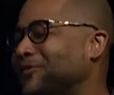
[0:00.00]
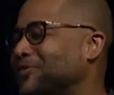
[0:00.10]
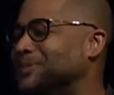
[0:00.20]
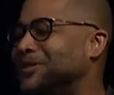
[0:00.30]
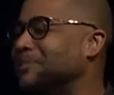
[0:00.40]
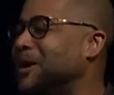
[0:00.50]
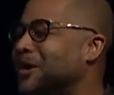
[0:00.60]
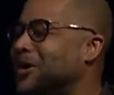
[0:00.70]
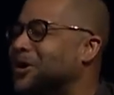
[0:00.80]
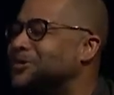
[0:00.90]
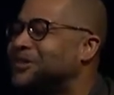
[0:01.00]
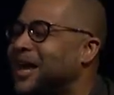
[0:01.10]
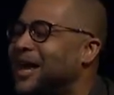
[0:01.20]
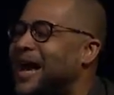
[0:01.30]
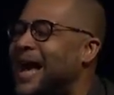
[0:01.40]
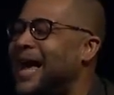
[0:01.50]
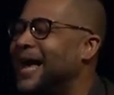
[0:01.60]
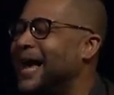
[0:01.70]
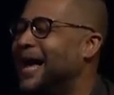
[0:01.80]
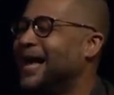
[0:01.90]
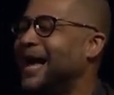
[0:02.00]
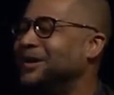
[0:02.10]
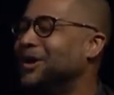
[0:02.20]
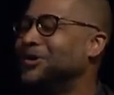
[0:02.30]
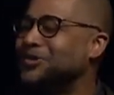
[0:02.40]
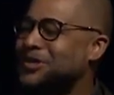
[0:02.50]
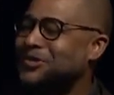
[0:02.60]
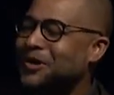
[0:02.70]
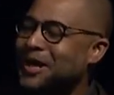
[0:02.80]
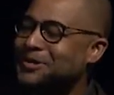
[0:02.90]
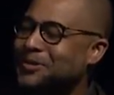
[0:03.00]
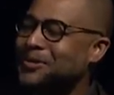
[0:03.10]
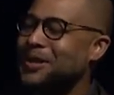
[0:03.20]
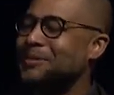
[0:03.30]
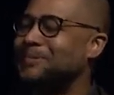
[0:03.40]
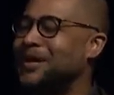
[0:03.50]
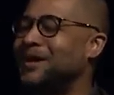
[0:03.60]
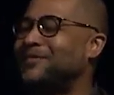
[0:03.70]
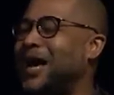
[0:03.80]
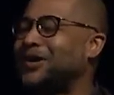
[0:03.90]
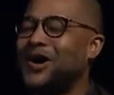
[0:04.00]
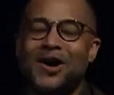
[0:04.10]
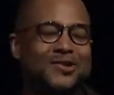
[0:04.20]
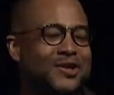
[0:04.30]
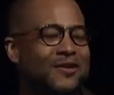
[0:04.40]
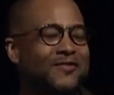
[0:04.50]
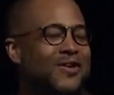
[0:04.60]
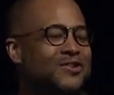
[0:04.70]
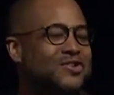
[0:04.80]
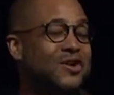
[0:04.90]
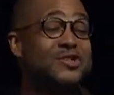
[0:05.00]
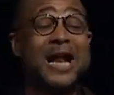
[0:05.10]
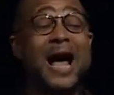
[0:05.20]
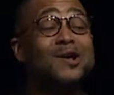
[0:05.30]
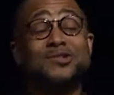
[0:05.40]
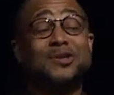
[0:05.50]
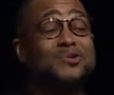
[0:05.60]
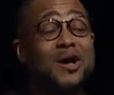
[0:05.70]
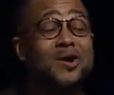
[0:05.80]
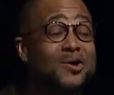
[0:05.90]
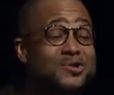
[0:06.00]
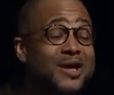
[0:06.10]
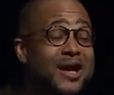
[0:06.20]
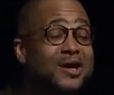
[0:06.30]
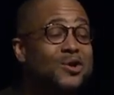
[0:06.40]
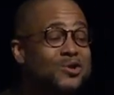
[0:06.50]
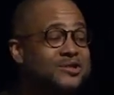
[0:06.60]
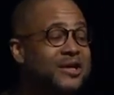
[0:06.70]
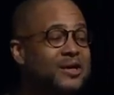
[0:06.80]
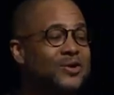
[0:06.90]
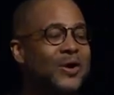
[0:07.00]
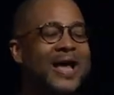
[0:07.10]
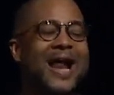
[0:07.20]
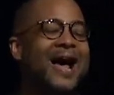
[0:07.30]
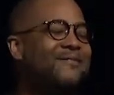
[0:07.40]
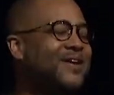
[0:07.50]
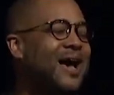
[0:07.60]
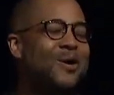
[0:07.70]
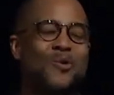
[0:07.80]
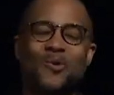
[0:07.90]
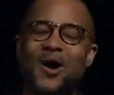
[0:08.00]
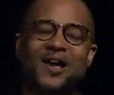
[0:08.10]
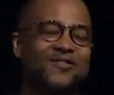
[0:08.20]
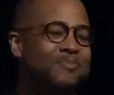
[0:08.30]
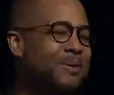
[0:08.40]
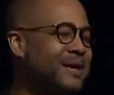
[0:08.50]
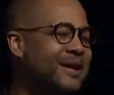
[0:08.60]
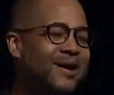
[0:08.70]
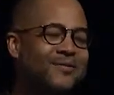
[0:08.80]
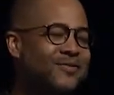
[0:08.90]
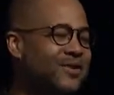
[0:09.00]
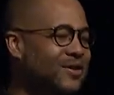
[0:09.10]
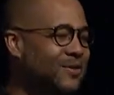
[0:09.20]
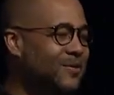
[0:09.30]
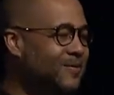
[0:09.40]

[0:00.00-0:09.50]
from seminary, Hosea. I know you just graduated the MDiv, got called to your first church. And I also know, Hosea, you're single and I've got a wife picked out for you.